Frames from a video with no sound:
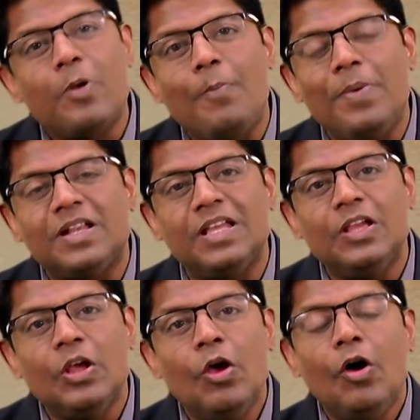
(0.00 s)

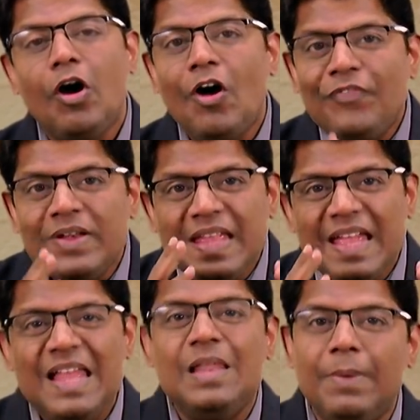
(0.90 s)
property of an
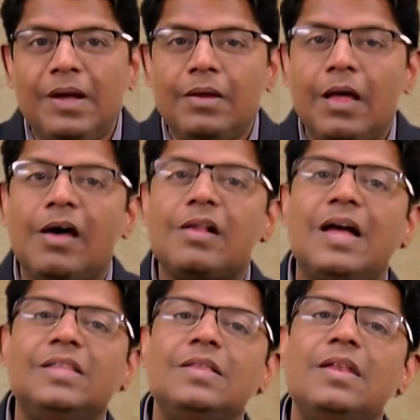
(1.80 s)
element
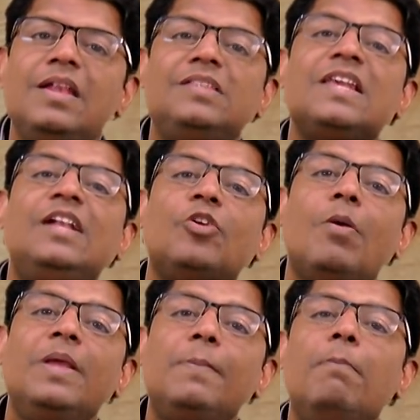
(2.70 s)
rather than its
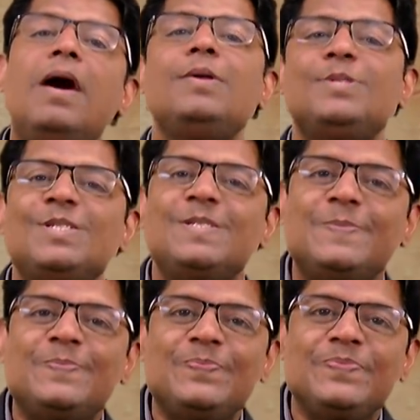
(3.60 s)
atomic mass.
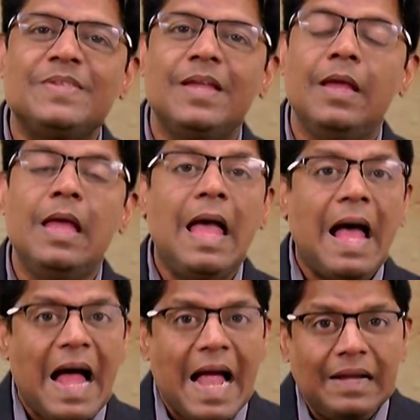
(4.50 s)

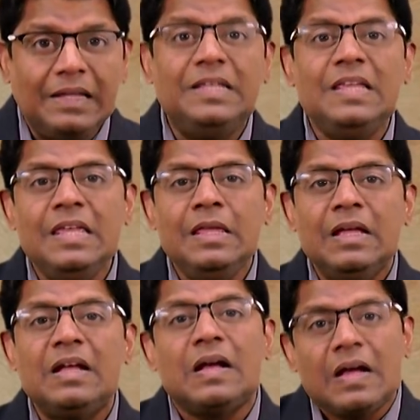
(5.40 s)
And he
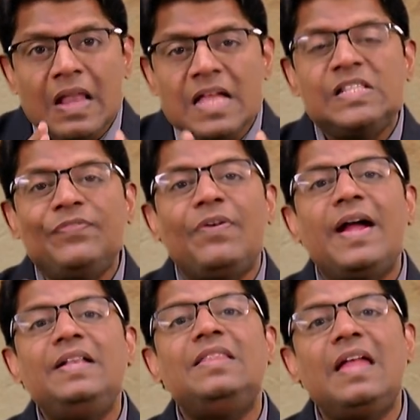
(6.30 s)

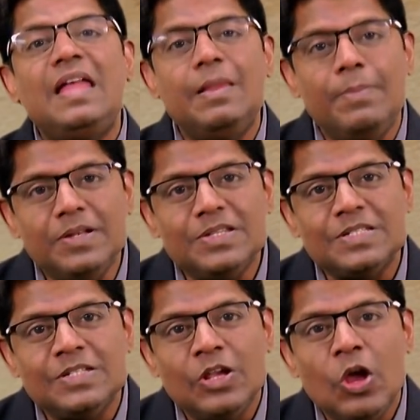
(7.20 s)
classified the
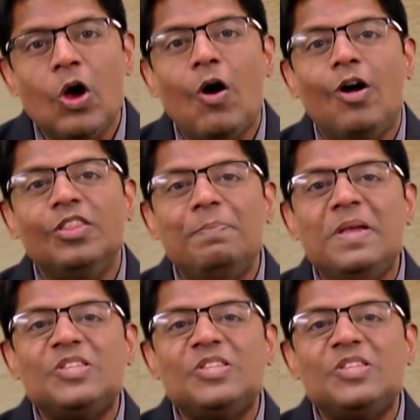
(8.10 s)
elements on the